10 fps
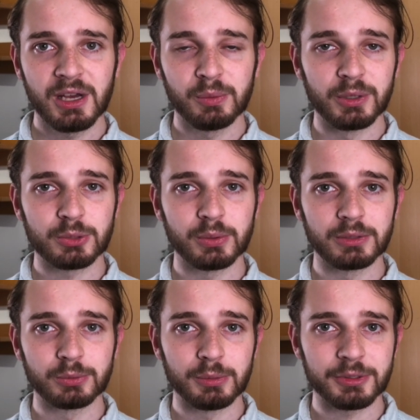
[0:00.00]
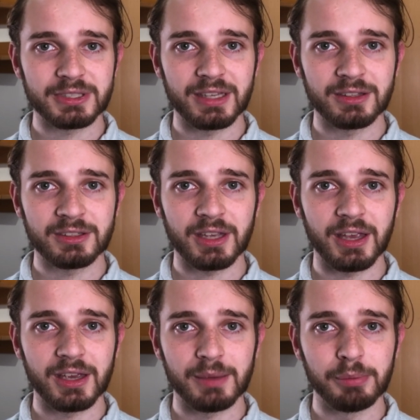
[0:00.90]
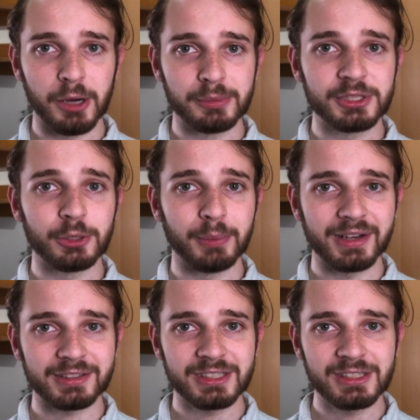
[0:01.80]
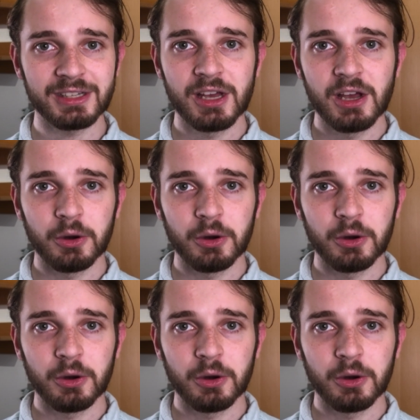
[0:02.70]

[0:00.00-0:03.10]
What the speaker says: which will represent a Bob's humanity,